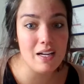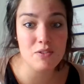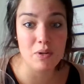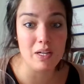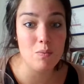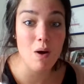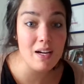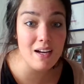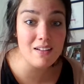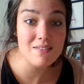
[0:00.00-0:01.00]
I drink
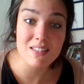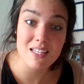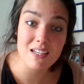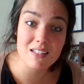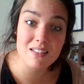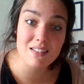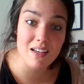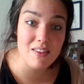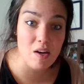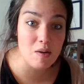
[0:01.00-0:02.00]
wine out of these.
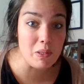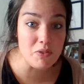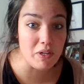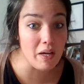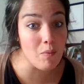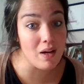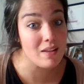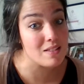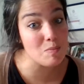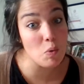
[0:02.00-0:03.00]
I thought about drinking wine
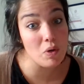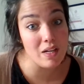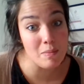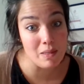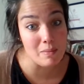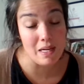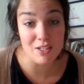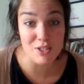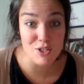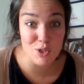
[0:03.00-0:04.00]
this morning, but I'm not
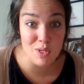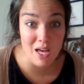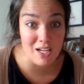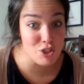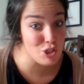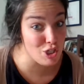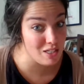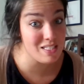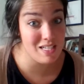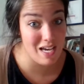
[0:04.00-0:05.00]
going to do that
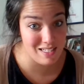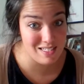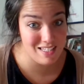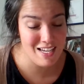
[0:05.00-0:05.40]
just yet.